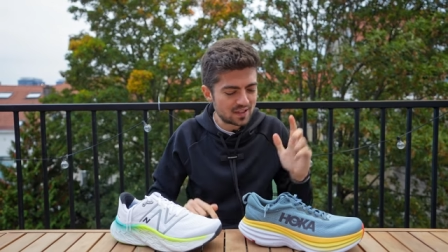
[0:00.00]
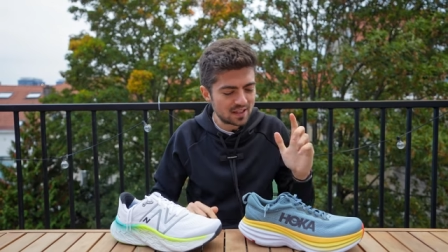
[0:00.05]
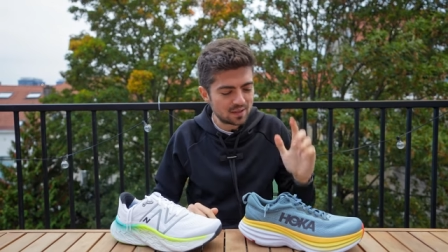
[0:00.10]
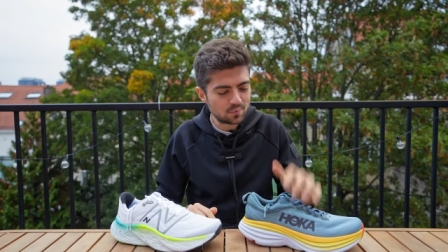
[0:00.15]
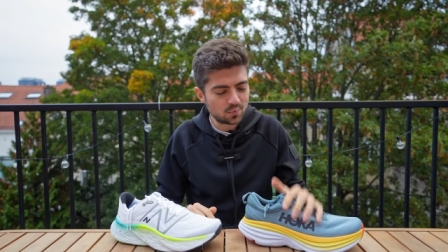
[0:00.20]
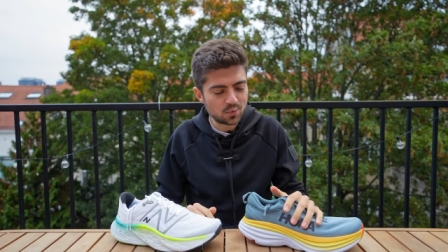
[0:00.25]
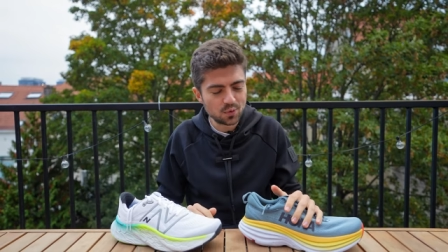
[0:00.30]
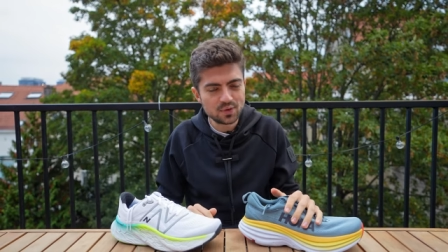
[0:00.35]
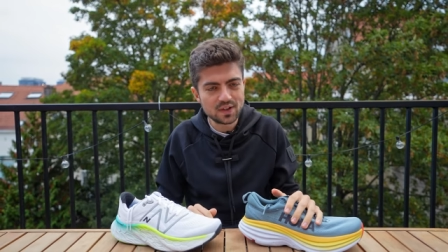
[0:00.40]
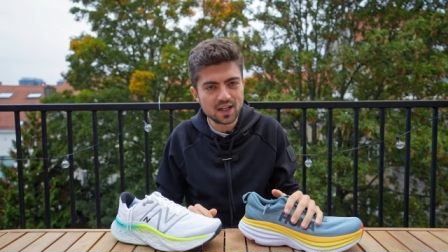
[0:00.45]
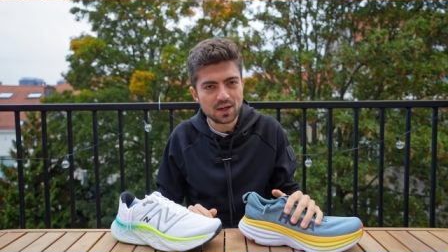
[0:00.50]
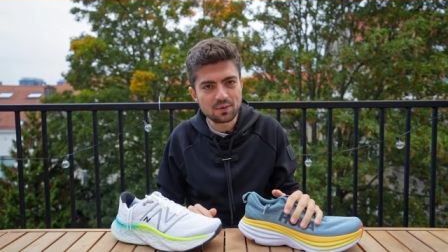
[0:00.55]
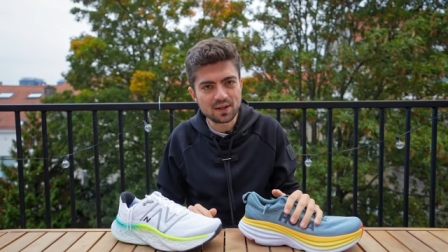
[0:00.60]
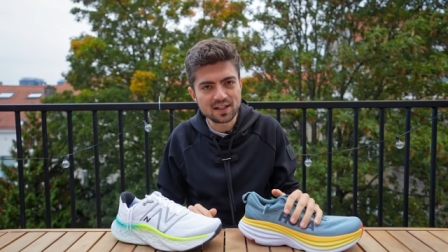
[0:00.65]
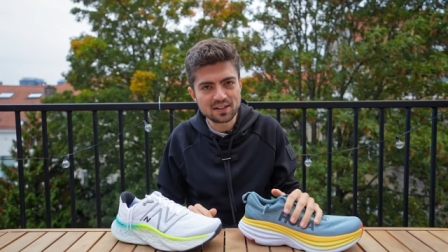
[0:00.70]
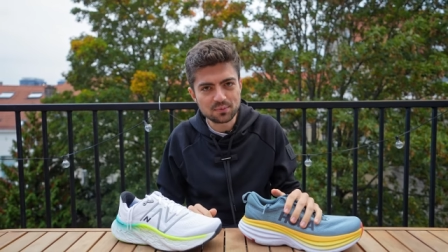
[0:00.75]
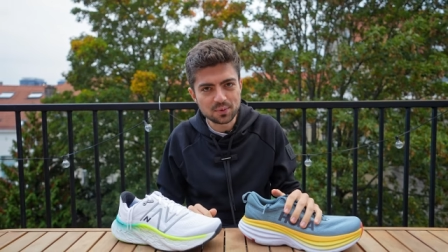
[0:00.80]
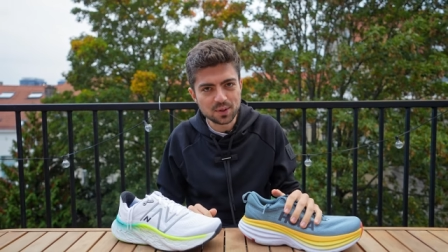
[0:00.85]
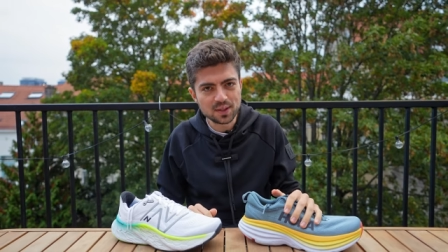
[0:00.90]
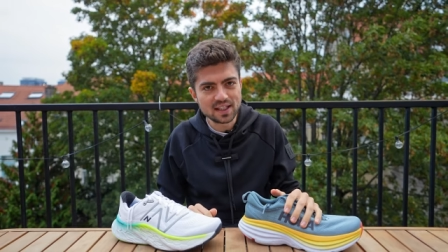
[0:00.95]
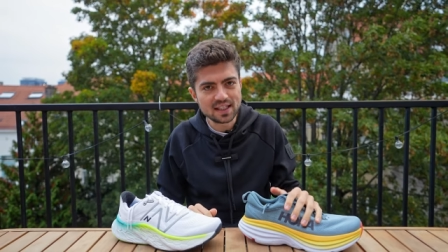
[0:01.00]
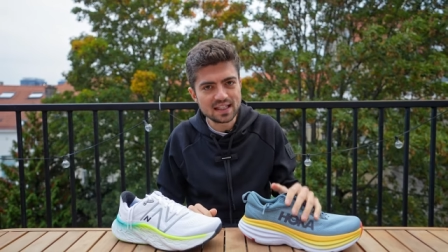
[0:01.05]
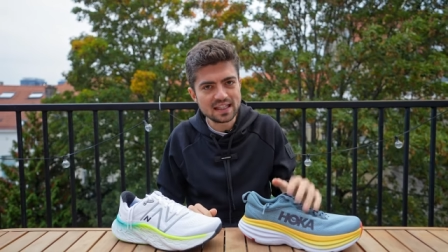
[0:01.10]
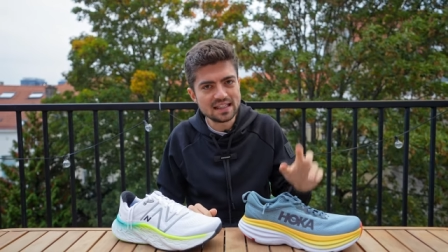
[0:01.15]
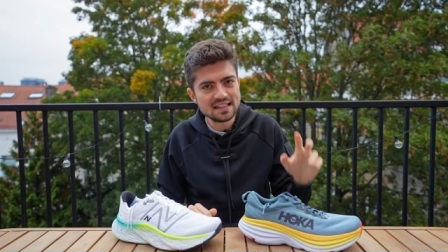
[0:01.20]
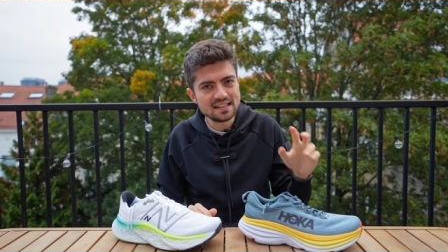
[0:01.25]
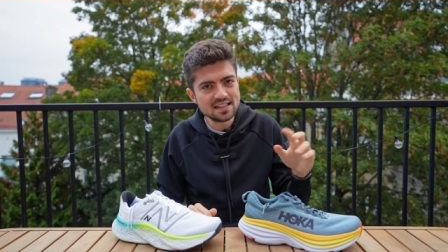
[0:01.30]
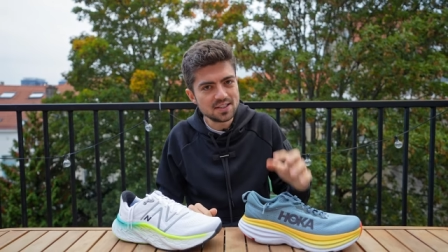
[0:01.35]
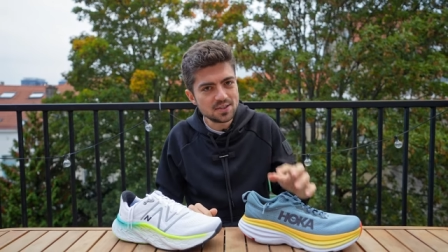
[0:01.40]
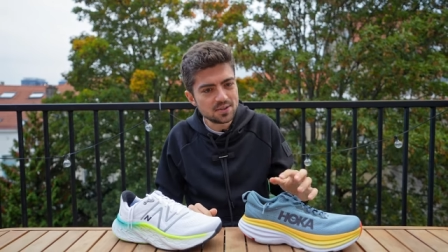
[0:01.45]
and Pro Direct Running
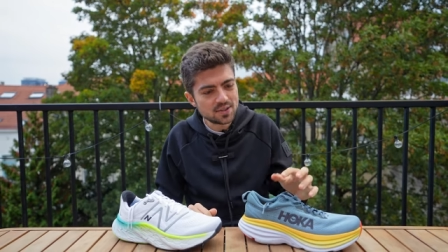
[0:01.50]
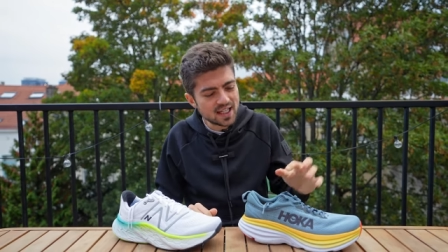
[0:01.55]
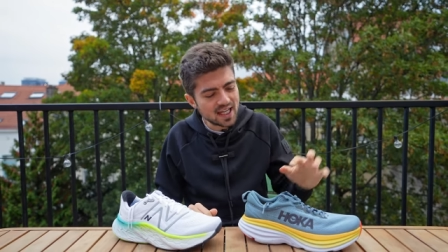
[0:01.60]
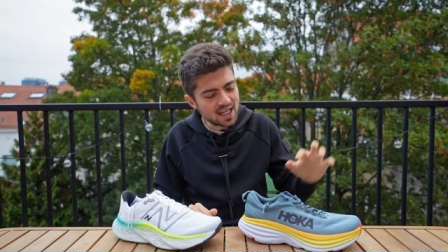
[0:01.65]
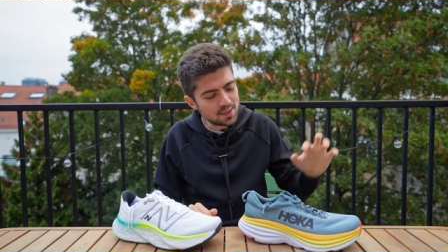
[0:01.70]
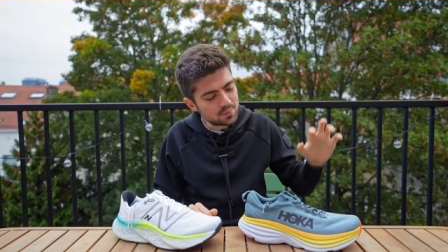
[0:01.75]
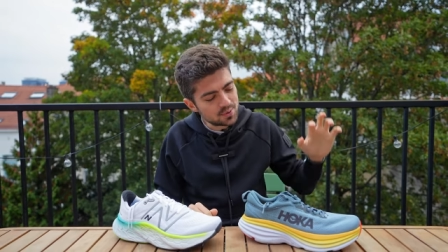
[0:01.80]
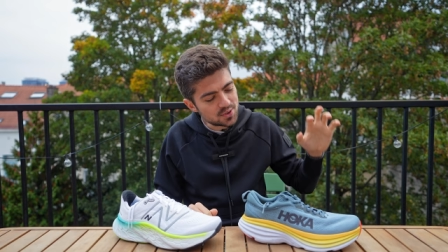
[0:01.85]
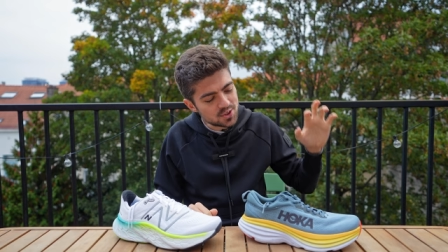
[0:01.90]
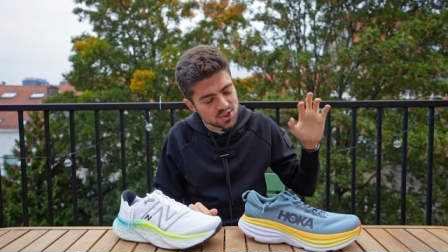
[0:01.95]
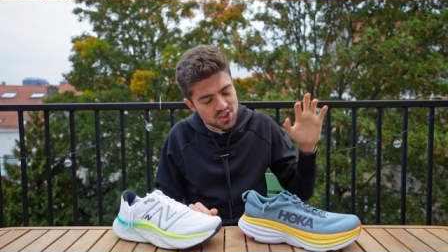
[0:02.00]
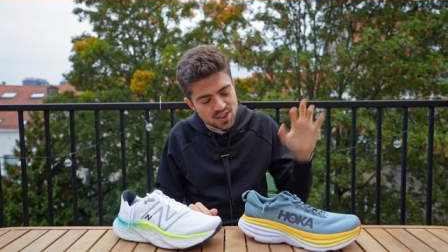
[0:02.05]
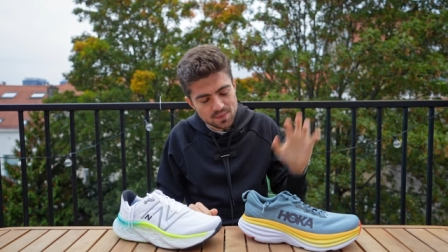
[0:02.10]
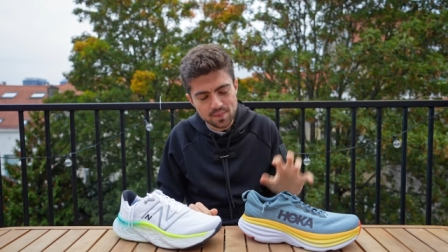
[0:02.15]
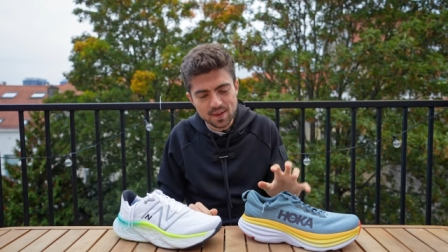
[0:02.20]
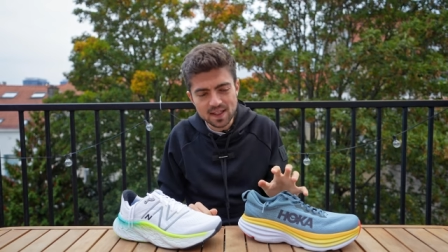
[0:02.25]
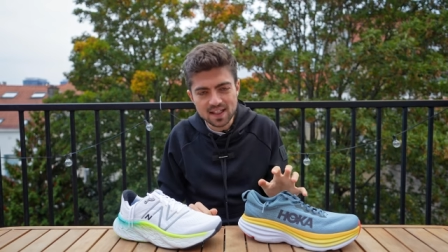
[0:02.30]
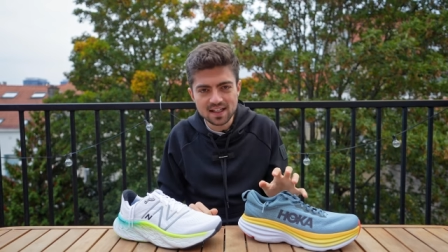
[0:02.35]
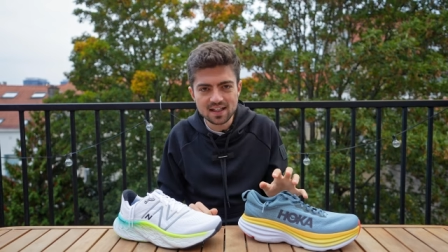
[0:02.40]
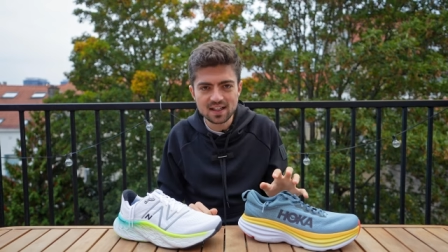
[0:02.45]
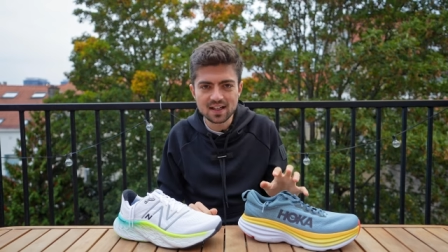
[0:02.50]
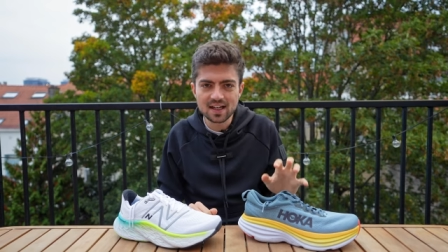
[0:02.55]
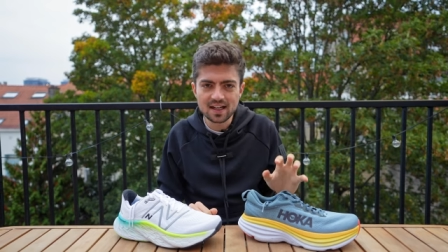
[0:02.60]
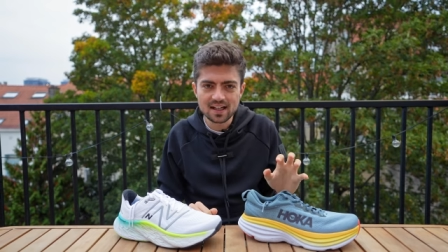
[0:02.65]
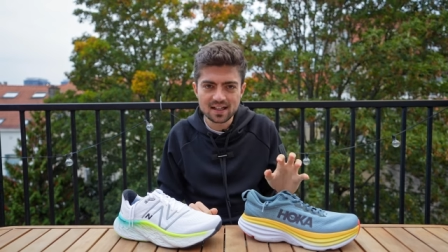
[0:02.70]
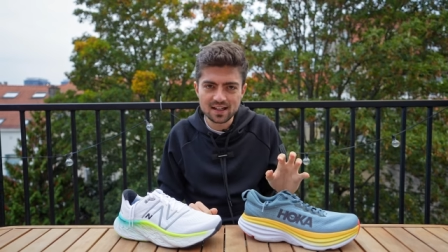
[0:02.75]
in the UK, but shipping